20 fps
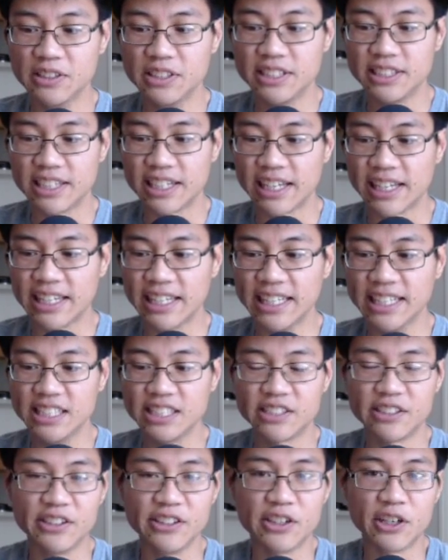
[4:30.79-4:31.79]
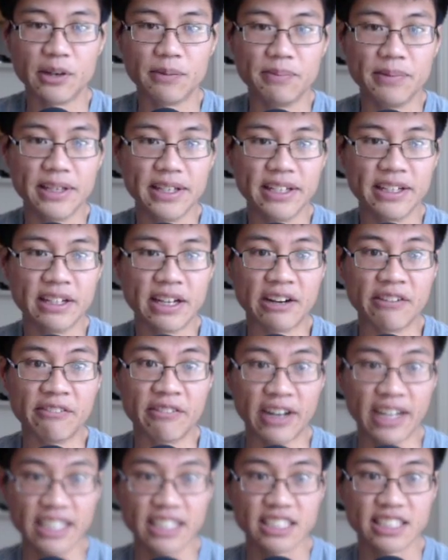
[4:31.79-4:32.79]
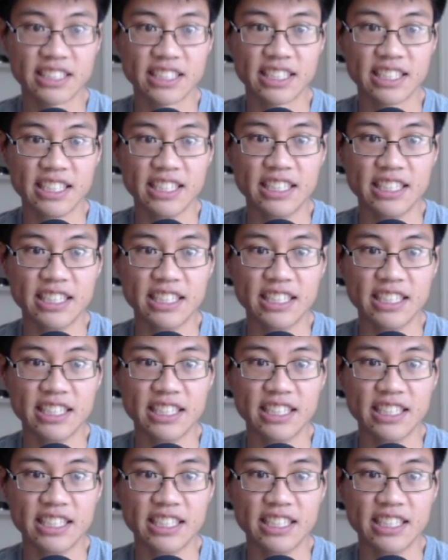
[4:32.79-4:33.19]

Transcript: say, Eastern European unrest